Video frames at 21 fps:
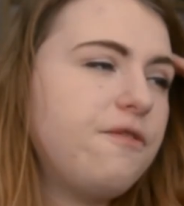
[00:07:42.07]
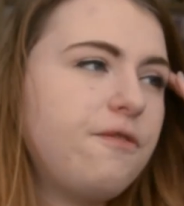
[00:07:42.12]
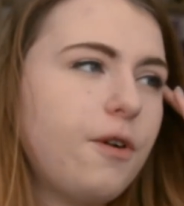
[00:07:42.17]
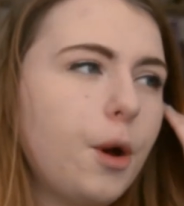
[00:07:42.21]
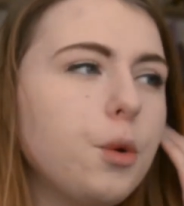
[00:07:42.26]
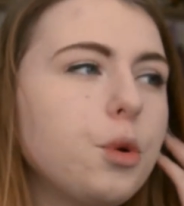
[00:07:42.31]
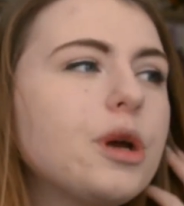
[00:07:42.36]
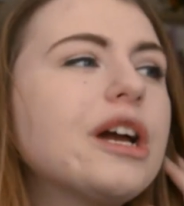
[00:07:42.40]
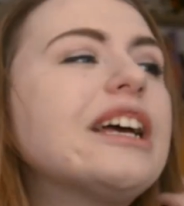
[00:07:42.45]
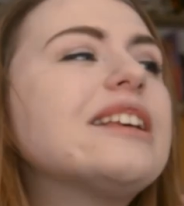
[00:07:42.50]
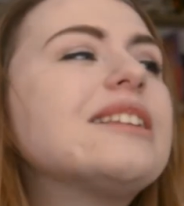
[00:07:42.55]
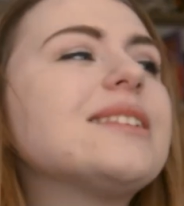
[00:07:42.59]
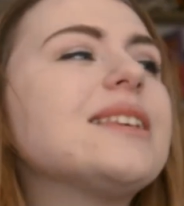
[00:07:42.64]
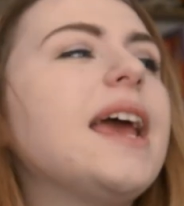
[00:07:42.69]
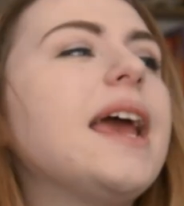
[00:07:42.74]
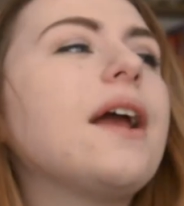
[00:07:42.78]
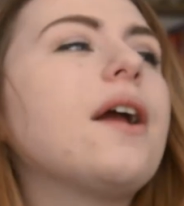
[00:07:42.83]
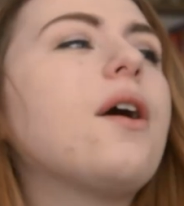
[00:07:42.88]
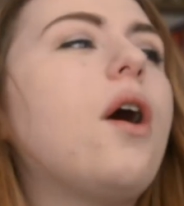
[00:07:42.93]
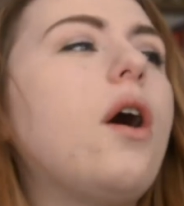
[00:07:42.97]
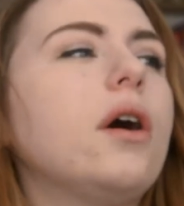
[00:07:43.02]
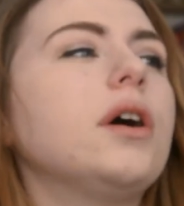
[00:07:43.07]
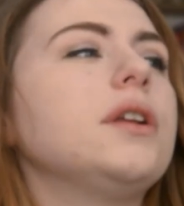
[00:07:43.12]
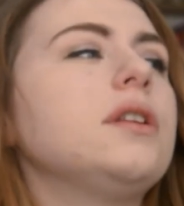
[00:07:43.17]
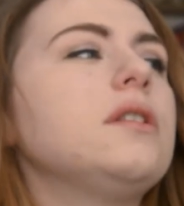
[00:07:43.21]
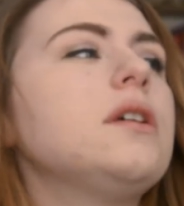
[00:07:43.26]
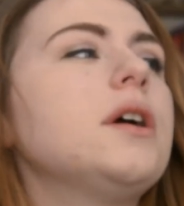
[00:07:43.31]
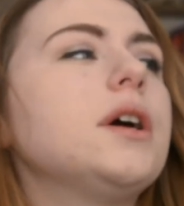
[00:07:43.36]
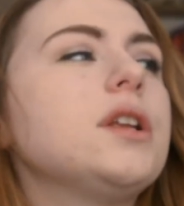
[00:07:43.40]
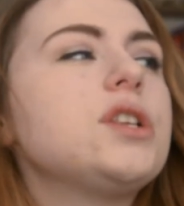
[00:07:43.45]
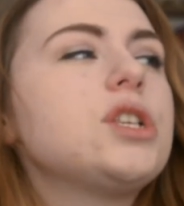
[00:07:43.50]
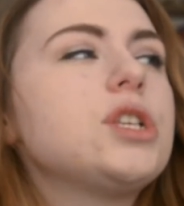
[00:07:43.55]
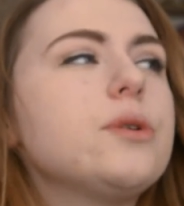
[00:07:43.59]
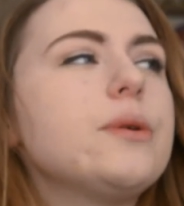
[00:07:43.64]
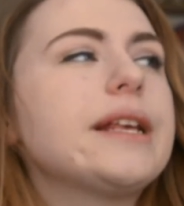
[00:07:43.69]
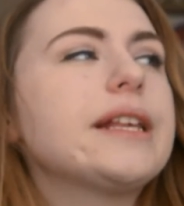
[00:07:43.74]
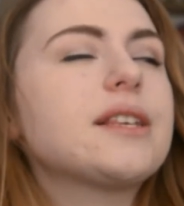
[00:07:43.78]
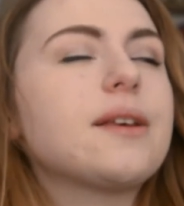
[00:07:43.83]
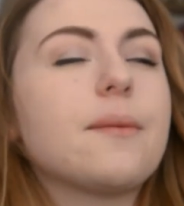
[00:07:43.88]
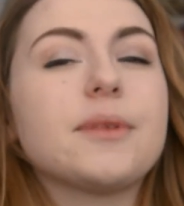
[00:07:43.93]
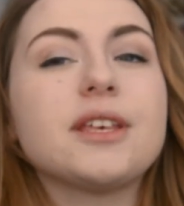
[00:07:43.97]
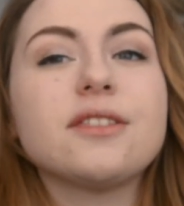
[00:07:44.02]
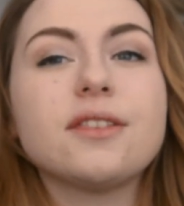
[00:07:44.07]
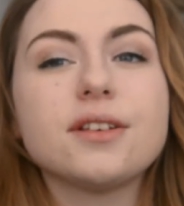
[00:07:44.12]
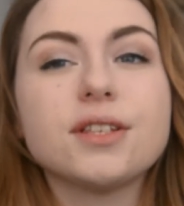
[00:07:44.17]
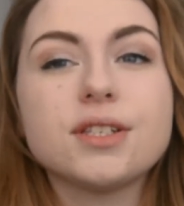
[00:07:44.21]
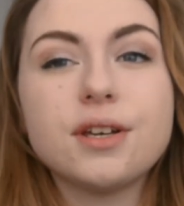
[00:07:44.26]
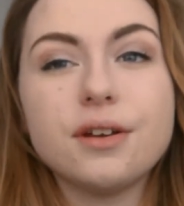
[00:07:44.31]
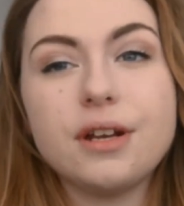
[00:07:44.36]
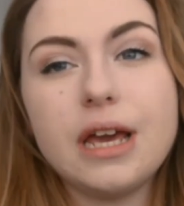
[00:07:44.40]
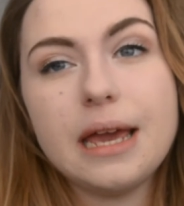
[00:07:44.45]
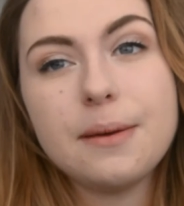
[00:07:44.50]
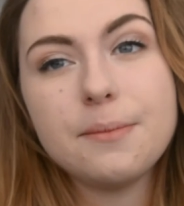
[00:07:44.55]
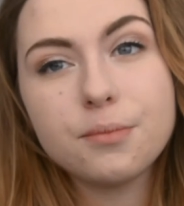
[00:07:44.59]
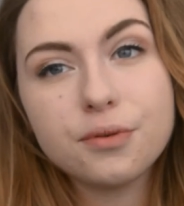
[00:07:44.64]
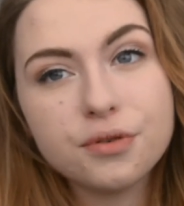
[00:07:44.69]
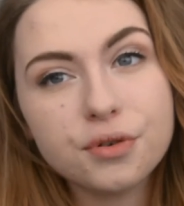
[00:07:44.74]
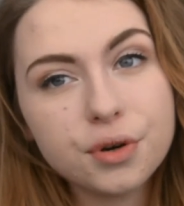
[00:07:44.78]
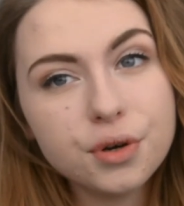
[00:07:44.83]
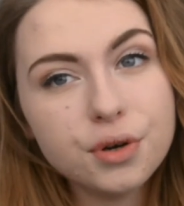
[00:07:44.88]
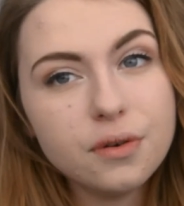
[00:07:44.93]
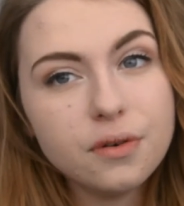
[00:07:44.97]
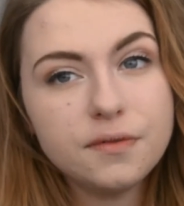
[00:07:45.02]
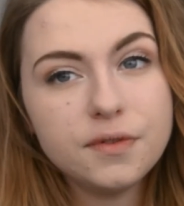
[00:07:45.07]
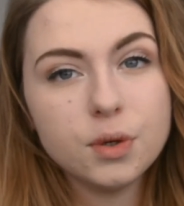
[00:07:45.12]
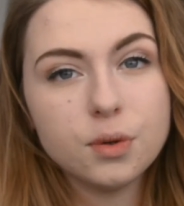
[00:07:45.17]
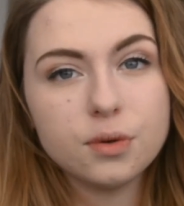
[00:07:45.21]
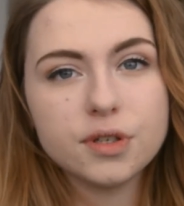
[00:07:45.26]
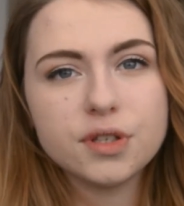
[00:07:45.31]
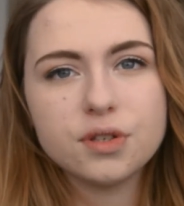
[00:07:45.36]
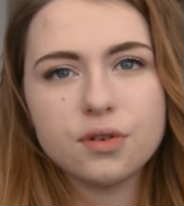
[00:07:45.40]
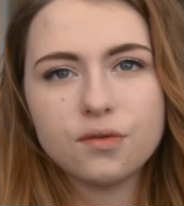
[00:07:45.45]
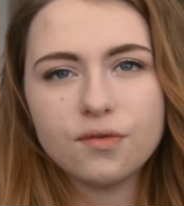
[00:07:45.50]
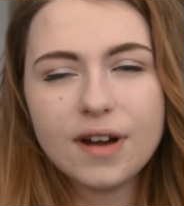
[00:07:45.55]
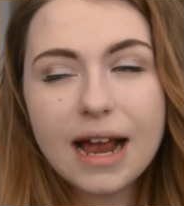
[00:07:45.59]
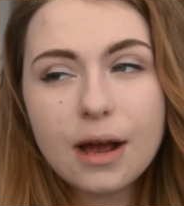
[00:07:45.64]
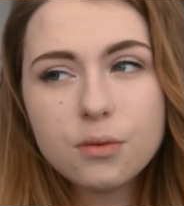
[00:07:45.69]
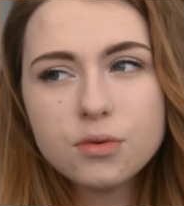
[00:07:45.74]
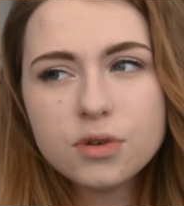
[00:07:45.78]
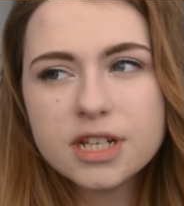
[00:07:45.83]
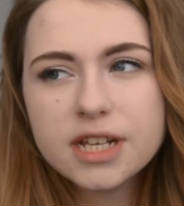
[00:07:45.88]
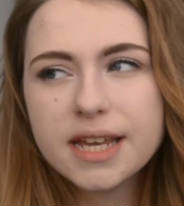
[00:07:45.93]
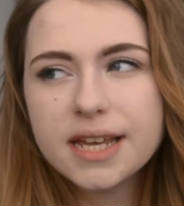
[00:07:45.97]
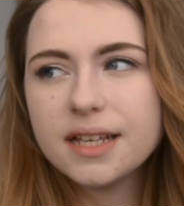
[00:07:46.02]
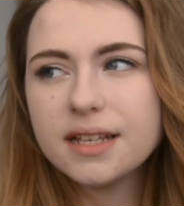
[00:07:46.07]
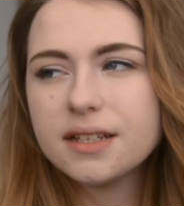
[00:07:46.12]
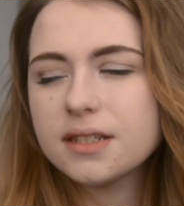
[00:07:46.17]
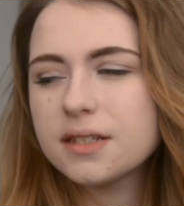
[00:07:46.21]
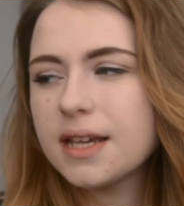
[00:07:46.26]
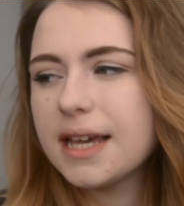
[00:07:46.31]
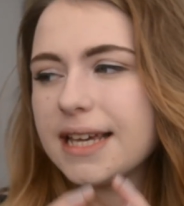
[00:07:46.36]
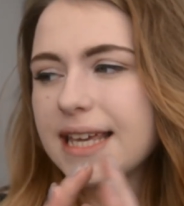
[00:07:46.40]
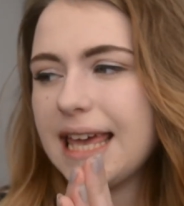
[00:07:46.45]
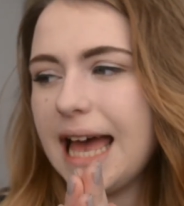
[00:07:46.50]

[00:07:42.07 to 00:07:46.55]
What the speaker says: focusing on doing something that's going to improve your surroundings